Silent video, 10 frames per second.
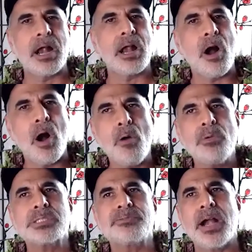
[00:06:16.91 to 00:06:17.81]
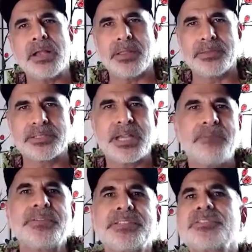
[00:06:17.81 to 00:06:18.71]
I always find that the San
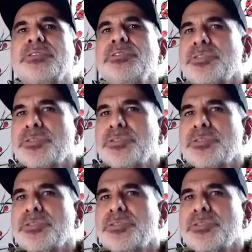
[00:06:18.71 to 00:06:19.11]
Francisco